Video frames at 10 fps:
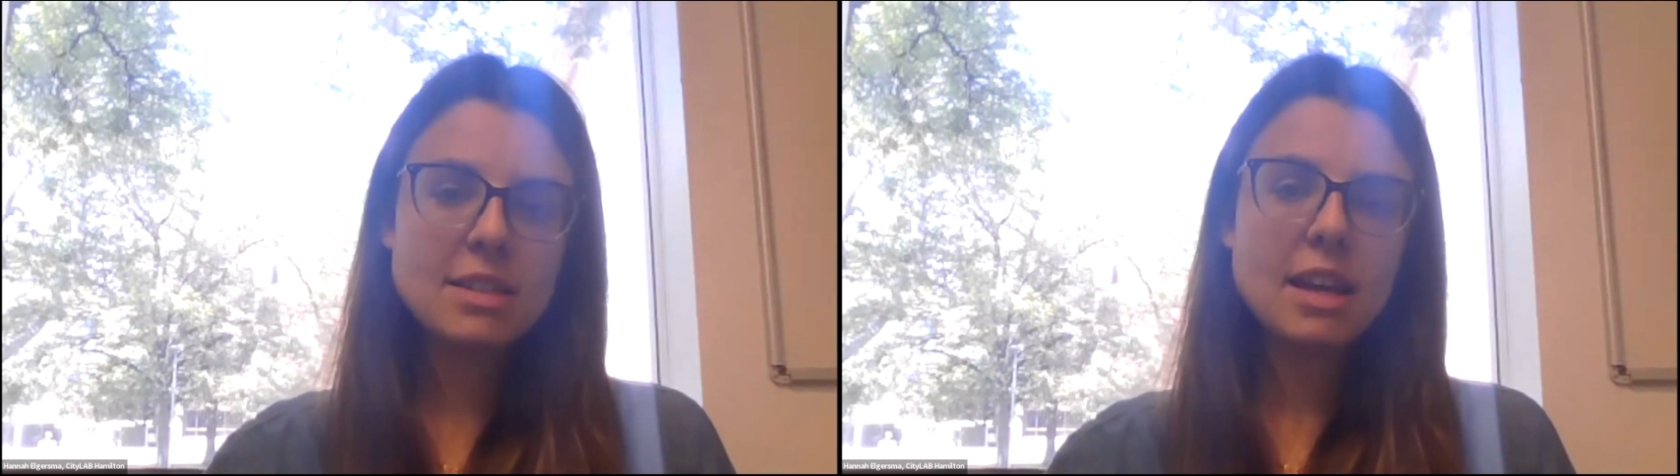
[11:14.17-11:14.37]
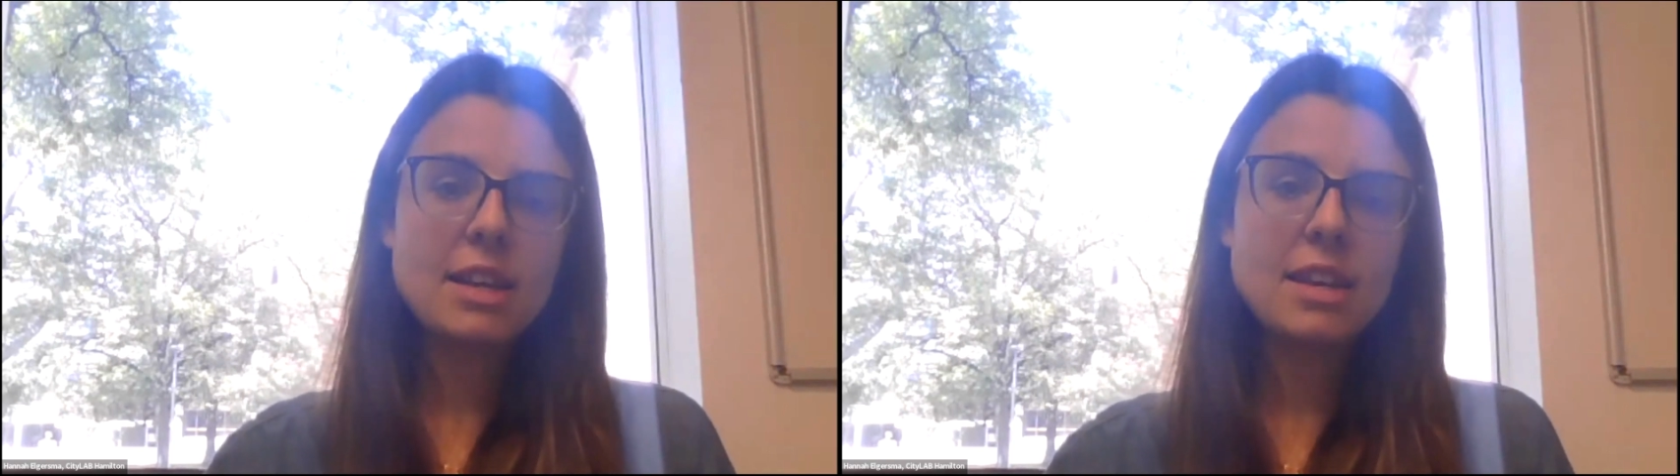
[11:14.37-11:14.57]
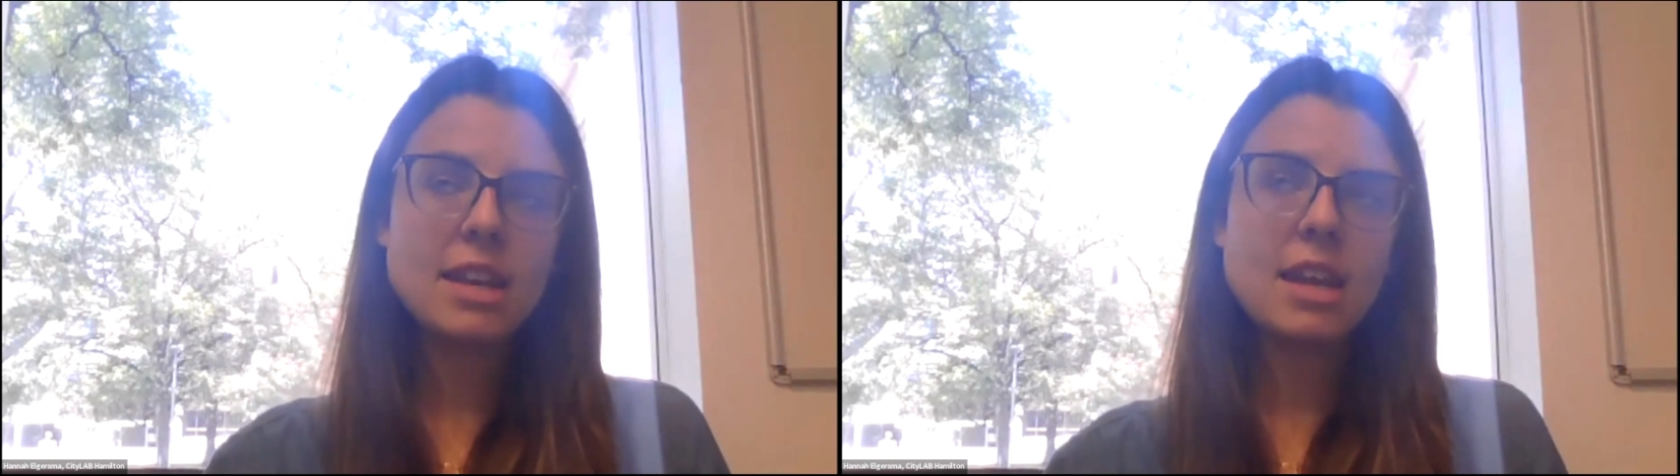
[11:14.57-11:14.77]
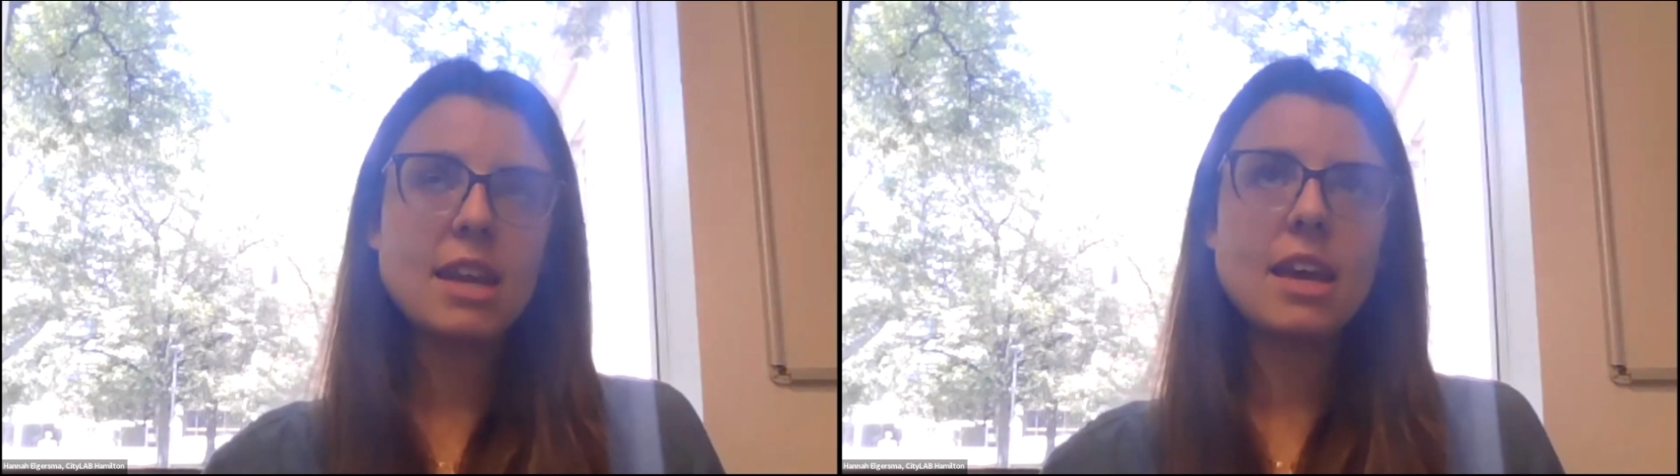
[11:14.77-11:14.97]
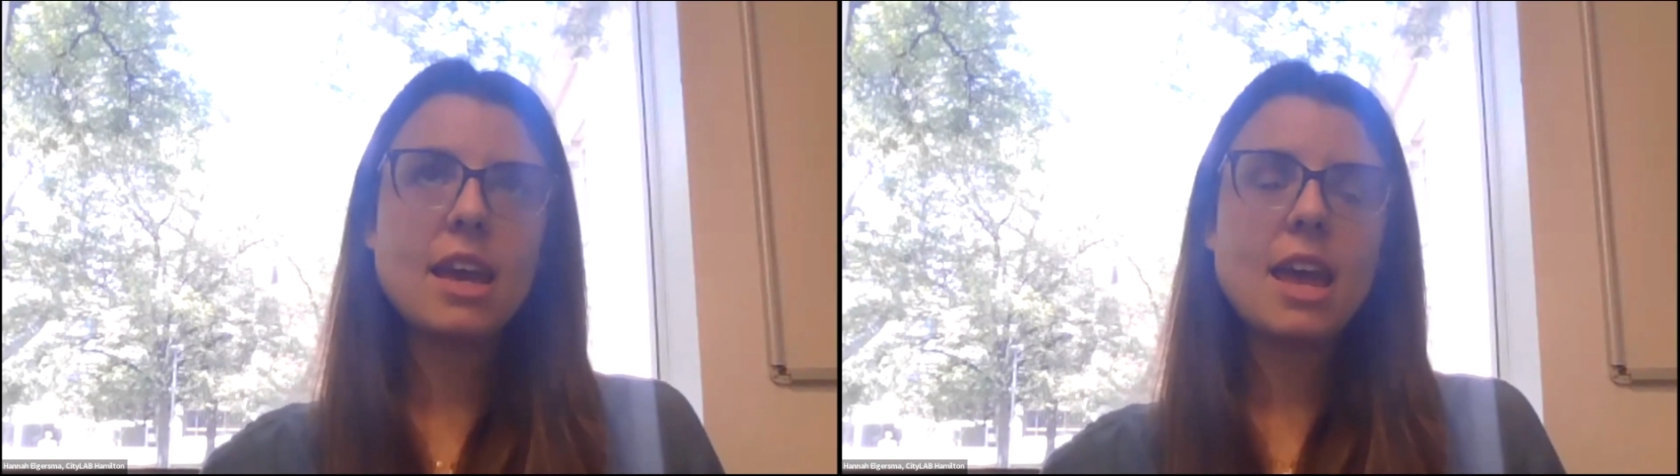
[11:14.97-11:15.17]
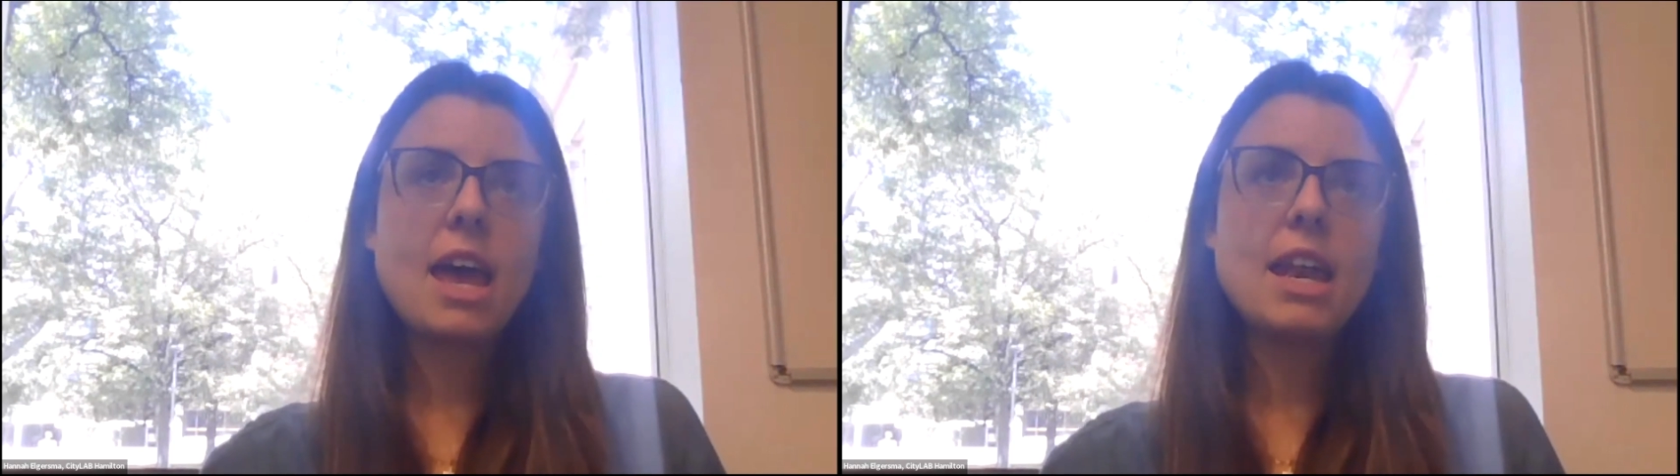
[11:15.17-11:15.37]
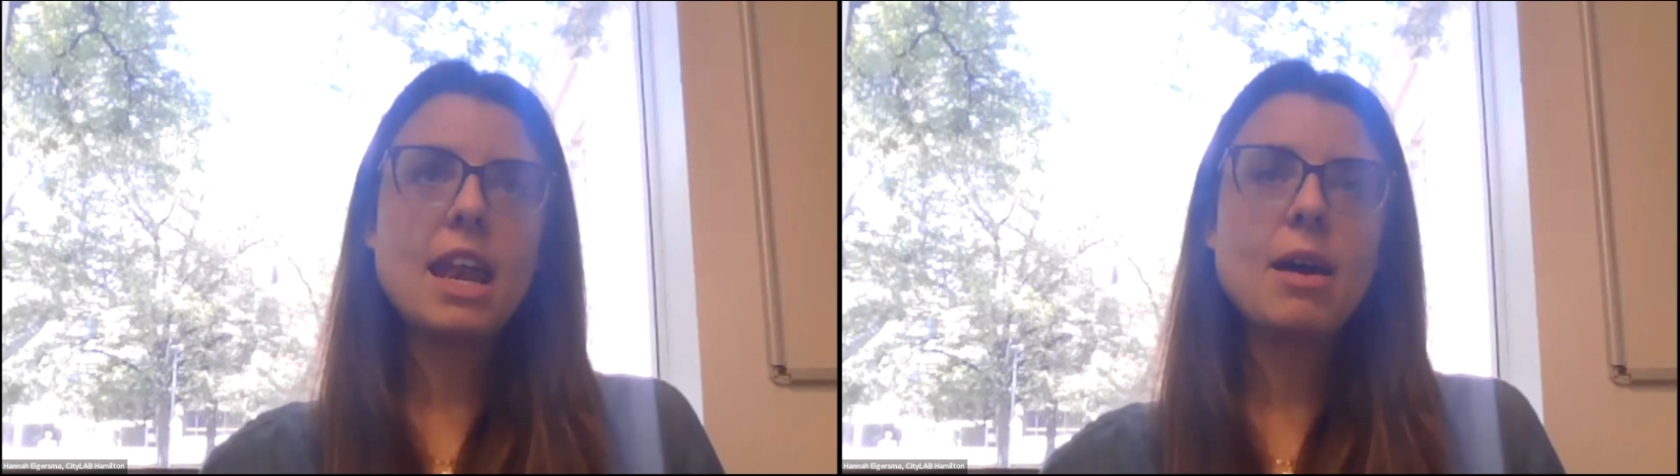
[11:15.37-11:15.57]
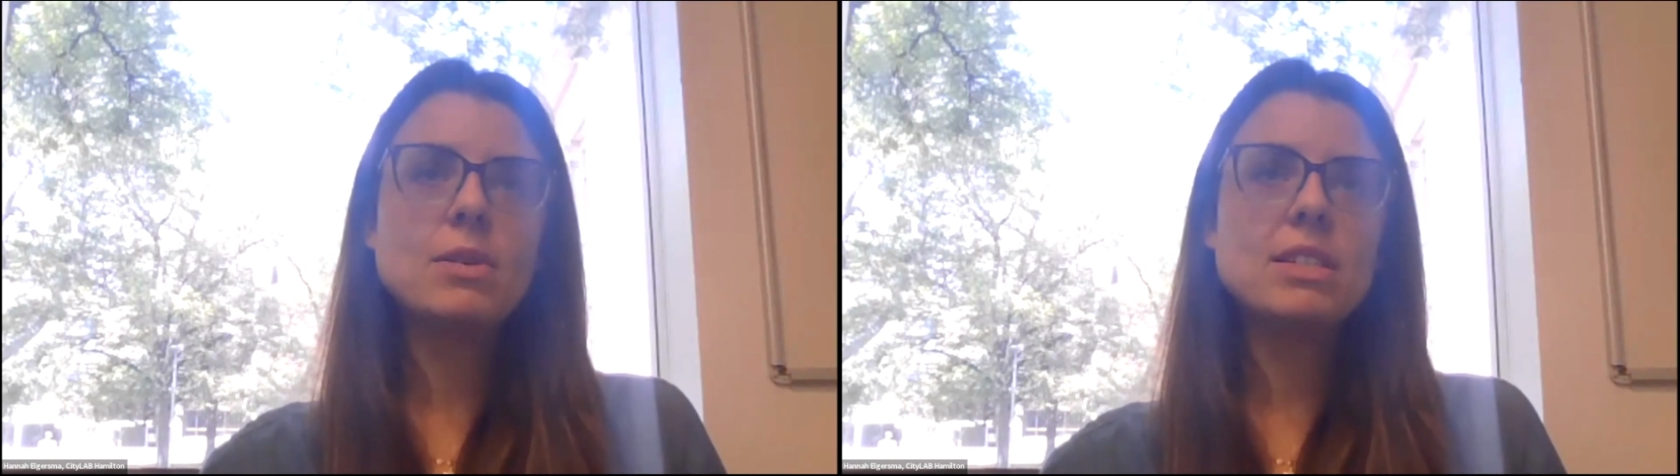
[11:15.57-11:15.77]
and
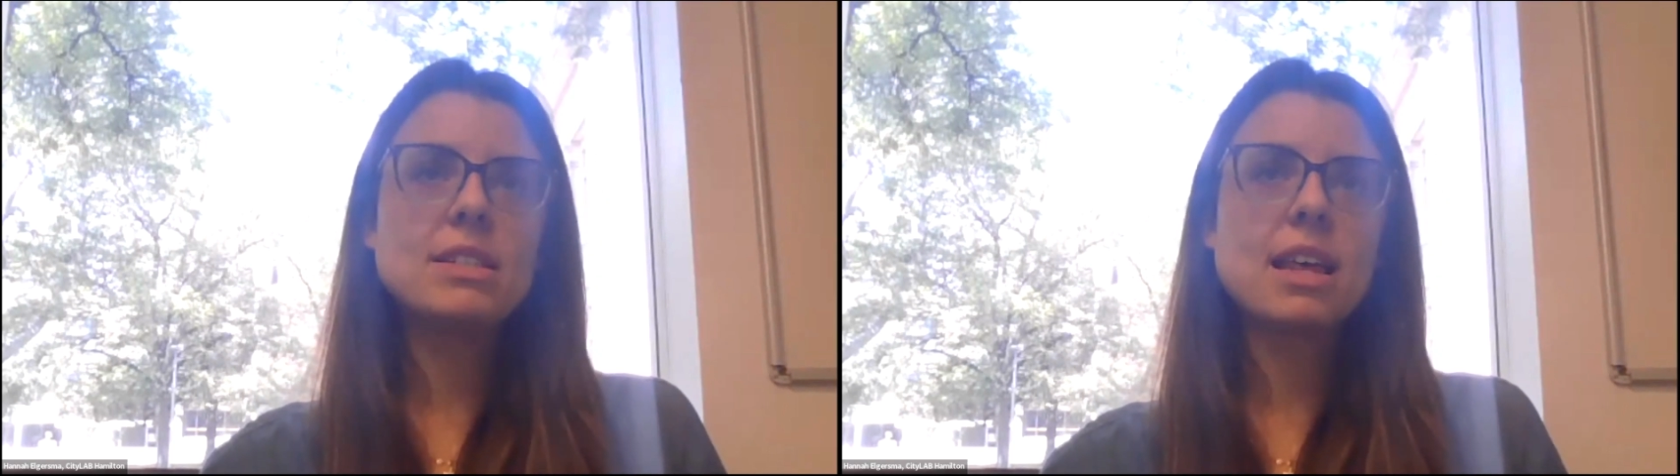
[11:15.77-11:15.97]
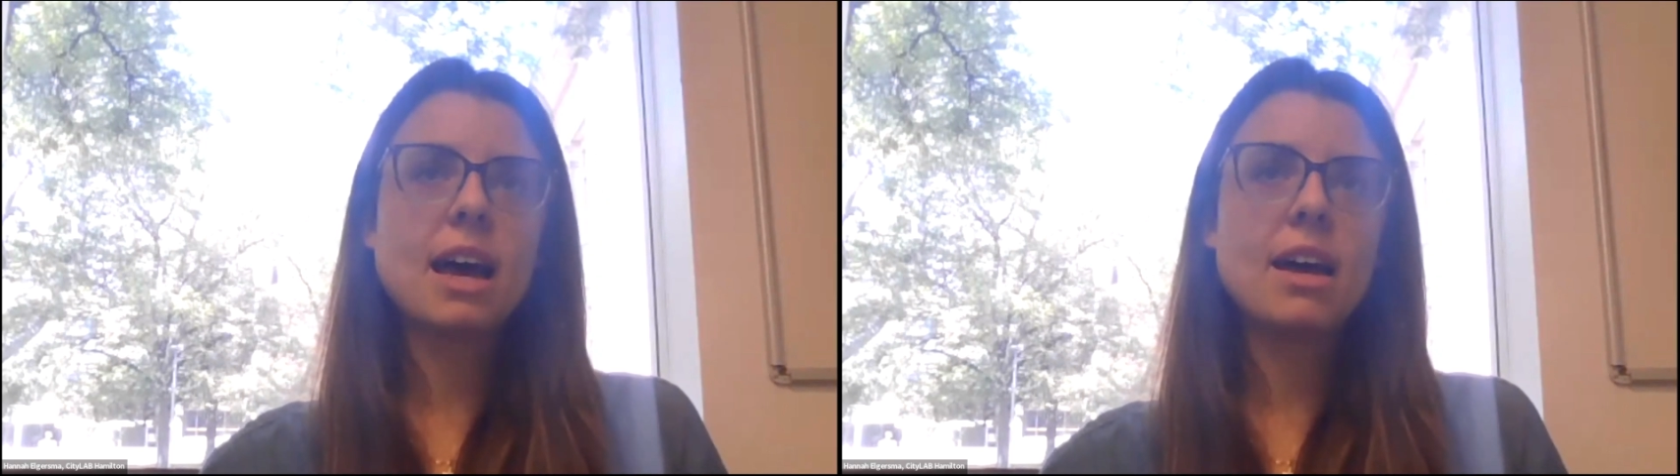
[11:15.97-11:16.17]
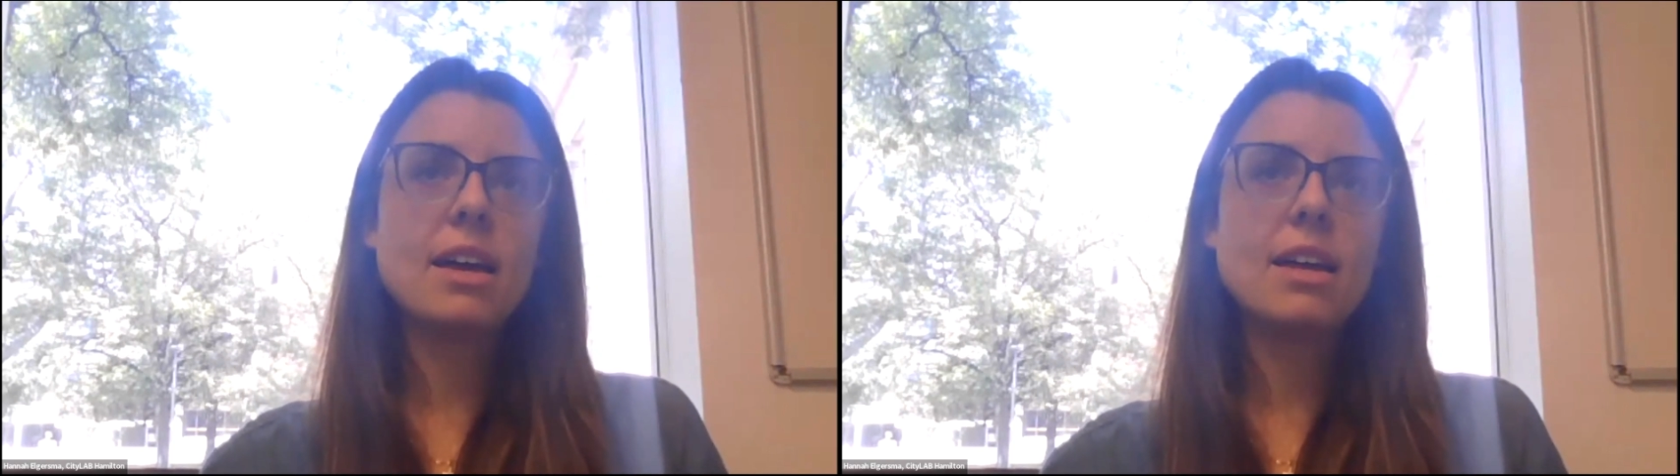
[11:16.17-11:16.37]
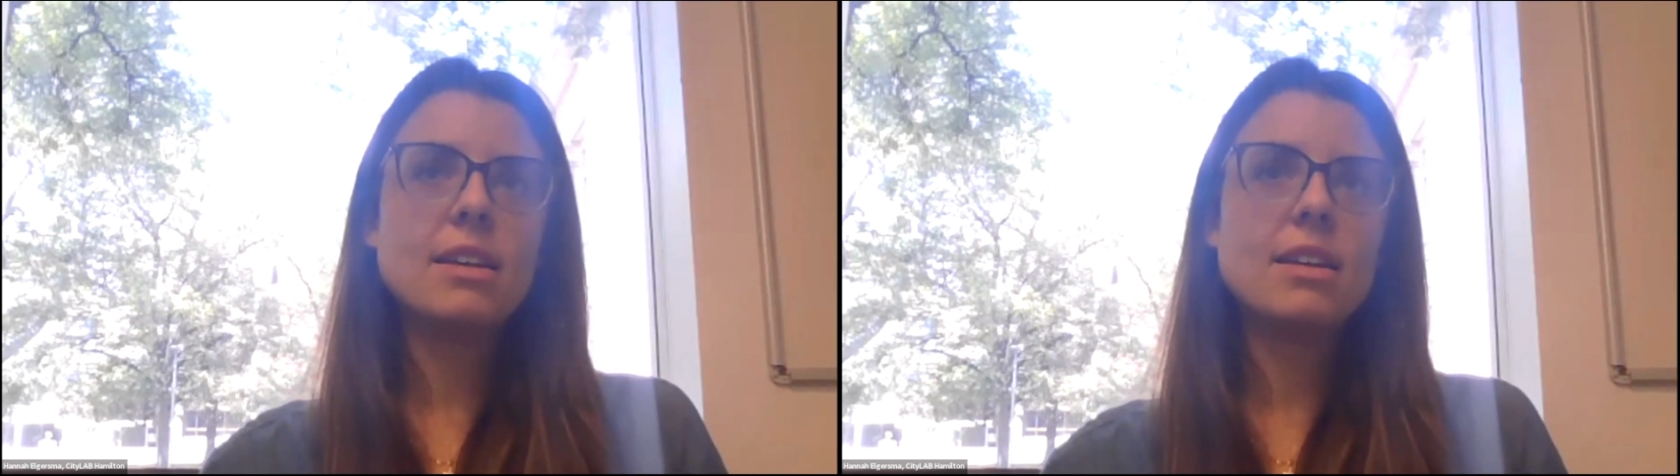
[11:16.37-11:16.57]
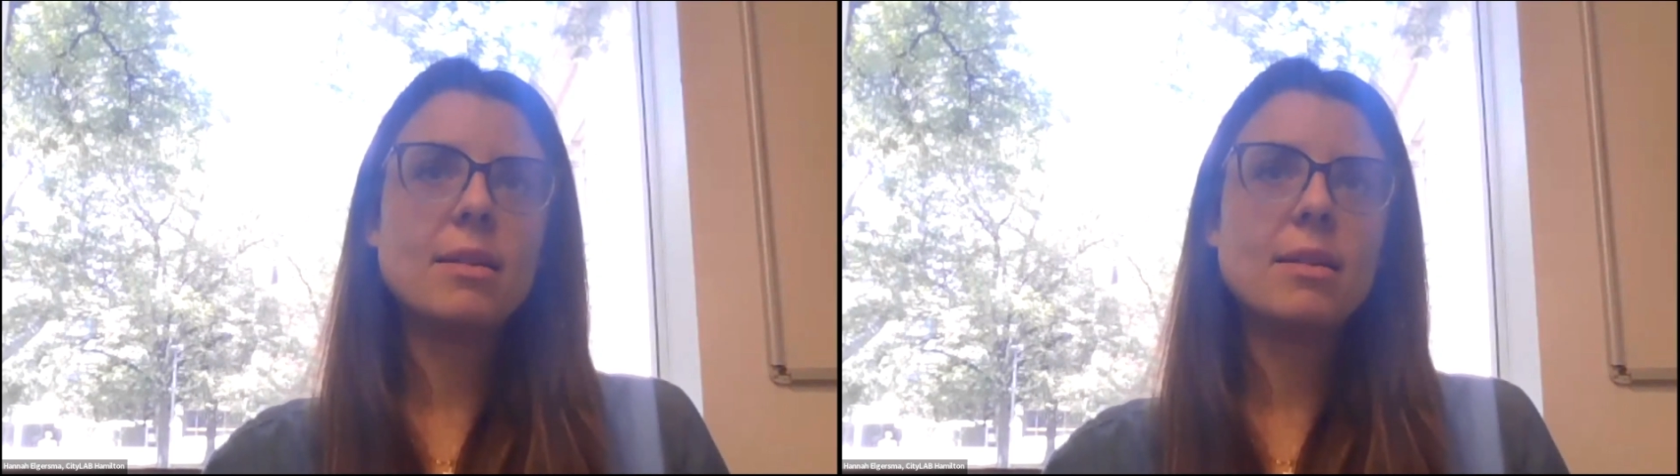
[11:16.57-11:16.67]
how has that